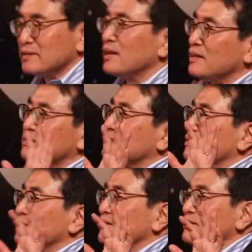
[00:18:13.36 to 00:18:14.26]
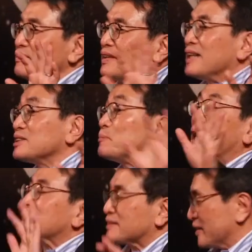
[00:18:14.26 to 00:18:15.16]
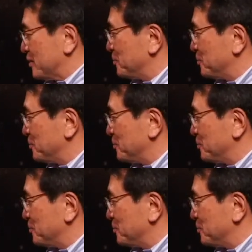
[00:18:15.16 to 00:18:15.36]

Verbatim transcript: not as a pastor.